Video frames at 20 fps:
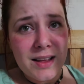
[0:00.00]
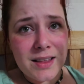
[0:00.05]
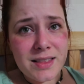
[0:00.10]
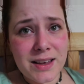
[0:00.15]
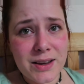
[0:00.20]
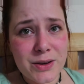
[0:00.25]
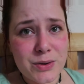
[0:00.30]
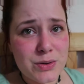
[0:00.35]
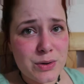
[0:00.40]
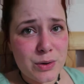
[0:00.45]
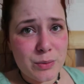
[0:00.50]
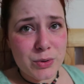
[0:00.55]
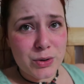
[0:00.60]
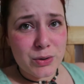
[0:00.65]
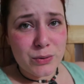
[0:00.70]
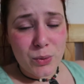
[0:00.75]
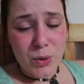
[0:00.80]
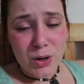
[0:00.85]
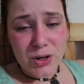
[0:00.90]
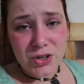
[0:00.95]
thank you so
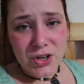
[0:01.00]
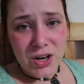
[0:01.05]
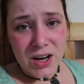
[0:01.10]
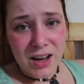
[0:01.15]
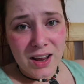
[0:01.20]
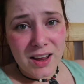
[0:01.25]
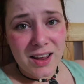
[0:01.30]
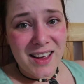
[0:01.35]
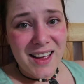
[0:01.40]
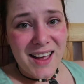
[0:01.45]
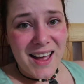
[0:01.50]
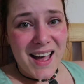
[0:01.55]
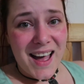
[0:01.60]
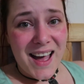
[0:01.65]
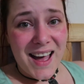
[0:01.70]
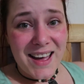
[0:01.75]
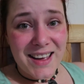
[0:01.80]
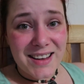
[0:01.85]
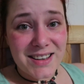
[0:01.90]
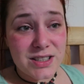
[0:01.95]
much for watching,
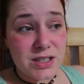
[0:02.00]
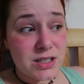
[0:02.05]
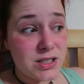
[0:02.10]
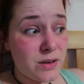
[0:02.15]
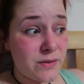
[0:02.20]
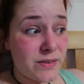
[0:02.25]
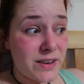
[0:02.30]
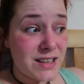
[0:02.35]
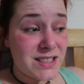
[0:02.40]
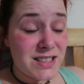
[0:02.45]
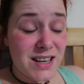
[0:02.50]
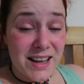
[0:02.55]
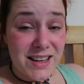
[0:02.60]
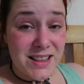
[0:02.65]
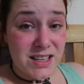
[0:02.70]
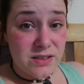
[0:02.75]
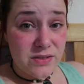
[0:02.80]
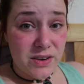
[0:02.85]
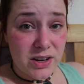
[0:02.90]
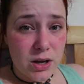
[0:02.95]
and don't forget to
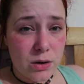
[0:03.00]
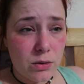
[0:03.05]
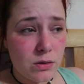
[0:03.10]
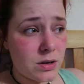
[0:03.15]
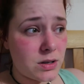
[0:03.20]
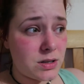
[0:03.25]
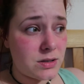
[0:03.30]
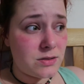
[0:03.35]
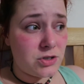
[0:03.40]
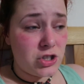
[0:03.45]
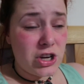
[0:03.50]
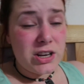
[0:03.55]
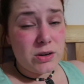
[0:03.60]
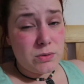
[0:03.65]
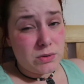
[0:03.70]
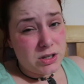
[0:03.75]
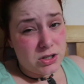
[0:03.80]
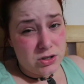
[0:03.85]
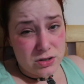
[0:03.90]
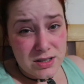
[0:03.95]
like this video because it
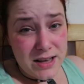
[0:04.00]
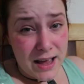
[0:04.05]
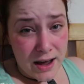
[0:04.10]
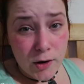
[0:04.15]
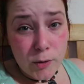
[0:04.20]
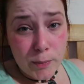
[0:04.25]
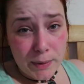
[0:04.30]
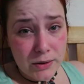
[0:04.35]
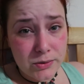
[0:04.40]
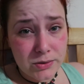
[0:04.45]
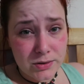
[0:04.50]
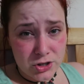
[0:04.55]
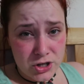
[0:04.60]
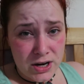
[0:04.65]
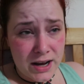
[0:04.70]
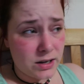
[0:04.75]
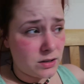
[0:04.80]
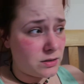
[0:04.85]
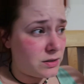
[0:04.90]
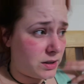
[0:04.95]
genuinely does help out the
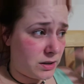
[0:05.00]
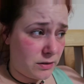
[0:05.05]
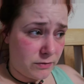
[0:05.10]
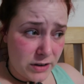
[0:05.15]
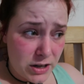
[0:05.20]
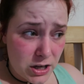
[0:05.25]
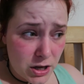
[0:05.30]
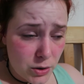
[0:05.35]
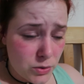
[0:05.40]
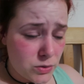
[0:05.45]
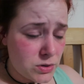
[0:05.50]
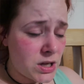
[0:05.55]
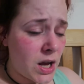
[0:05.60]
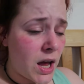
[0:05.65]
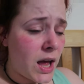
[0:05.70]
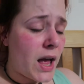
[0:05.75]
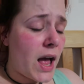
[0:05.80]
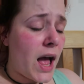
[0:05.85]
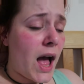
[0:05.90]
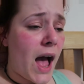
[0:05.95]
channel and the videos.
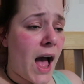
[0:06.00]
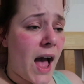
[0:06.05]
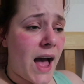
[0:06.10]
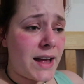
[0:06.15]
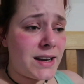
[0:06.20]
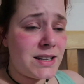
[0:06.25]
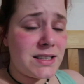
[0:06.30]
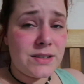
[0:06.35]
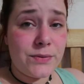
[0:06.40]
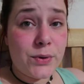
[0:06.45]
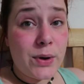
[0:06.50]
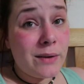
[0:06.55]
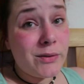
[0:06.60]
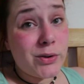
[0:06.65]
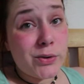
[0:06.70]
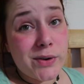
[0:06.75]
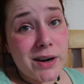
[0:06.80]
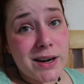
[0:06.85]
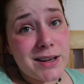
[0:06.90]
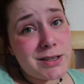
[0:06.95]
And if you
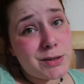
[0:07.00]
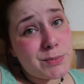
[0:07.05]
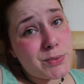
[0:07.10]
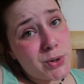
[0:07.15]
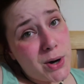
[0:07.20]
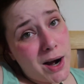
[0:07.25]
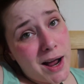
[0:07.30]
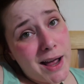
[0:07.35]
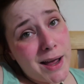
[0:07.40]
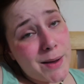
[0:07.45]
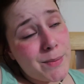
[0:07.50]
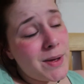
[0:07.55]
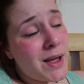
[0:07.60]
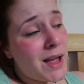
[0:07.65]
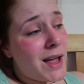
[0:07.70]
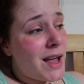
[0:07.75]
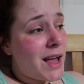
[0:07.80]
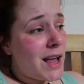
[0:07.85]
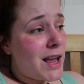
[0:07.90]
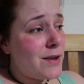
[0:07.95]
haven't already, subscribe
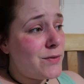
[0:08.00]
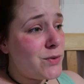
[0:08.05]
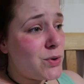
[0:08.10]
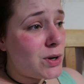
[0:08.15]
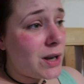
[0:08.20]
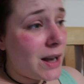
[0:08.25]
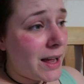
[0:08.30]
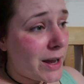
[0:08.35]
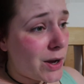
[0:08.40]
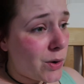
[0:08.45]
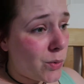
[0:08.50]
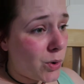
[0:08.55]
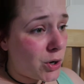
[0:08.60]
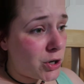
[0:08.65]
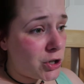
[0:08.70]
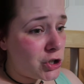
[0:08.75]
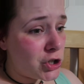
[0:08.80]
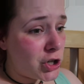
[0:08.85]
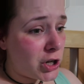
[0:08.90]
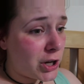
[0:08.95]
if you like
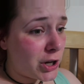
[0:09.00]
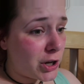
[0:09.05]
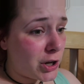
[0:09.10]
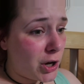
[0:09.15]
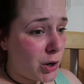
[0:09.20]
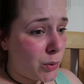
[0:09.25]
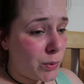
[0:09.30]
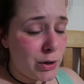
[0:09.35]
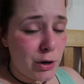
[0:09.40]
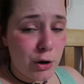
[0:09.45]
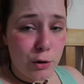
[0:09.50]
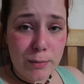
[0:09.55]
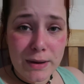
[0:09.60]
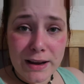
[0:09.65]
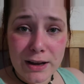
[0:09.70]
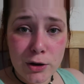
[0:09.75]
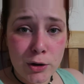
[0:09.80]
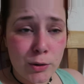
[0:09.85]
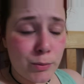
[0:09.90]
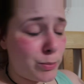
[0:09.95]
watching a girl with no
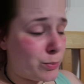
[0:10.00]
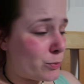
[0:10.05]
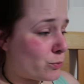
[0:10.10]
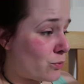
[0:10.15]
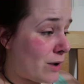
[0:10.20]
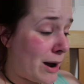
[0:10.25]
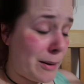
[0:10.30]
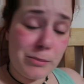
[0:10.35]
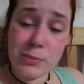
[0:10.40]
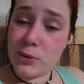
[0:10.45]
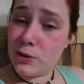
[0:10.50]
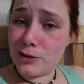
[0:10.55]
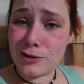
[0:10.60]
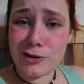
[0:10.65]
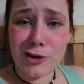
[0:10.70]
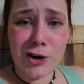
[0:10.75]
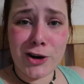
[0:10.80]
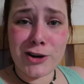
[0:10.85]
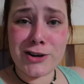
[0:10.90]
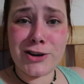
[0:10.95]
makeup ramble
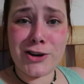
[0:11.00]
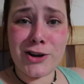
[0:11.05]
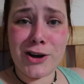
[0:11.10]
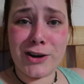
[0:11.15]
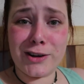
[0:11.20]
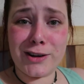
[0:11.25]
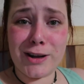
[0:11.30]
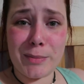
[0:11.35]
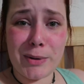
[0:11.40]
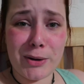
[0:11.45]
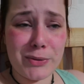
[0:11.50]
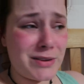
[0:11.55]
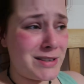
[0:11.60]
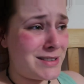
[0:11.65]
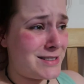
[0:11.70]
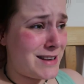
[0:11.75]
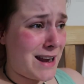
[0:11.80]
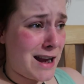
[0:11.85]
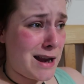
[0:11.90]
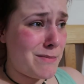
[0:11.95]
on and on about the
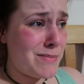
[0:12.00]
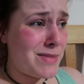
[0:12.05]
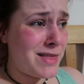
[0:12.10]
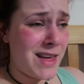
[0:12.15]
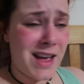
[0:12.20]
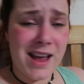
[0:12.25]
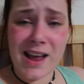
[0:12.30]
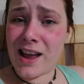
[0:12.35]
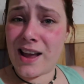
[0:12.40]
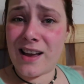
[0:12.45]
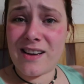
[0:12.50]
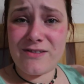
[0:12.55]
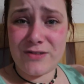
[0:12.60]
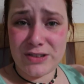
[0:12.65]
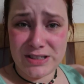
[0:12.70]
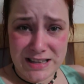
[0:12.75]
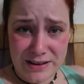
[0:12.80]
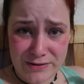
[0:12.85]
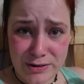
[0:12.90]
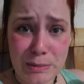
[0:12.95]
same thing for
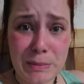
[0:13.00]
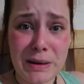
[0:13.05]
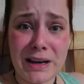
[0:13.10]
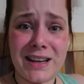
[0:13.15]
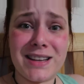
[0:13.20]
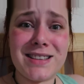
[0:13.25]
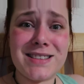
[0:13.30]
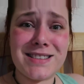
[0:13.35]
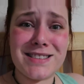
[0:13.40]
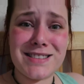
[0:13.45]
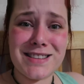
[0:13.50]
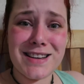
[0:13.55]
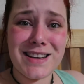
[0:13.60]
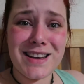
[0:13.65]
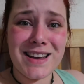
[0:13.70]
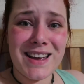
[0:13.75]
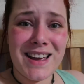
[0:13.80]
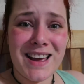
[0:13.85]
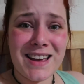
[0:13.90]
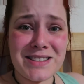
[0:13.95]
7 minutes.
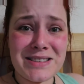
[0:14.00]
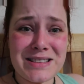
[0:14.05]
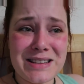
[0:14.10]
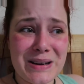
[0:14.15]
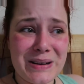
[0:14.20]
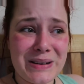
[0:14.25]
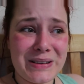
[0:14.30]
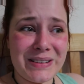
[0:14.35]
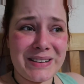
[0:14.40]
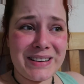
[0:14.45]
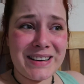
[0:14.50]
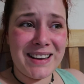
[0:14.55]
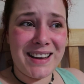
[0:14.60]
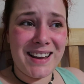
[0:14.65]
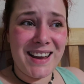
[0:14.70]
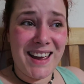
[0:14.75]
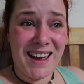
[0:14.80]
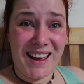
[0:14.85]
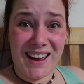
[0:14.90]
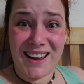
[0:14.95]
So
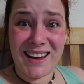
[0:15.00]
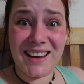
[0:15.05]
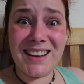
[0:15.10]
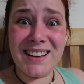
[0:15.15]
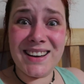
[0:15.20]
yeah,